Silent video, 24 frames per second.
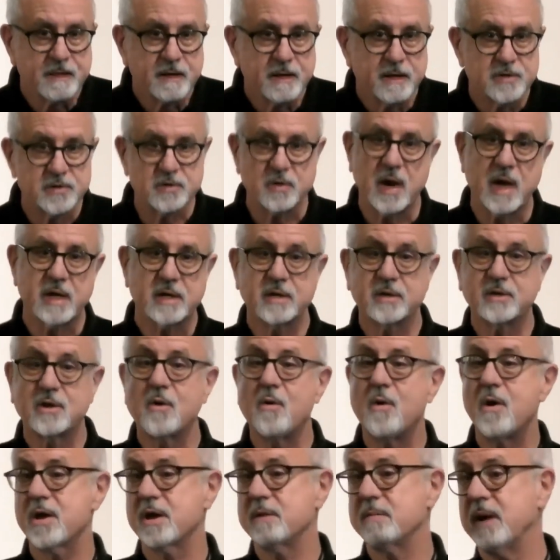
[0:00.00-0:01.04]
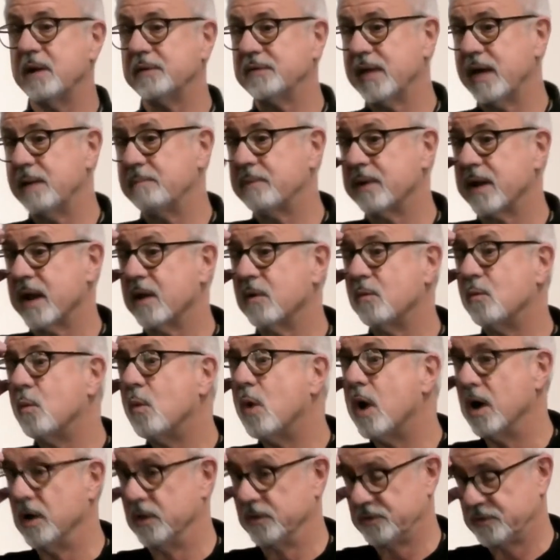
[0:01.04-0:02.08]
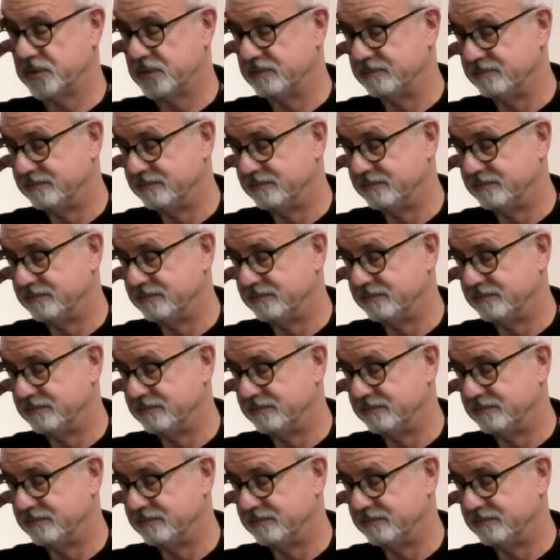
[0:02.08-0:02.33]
So I could go on about that, but I won't.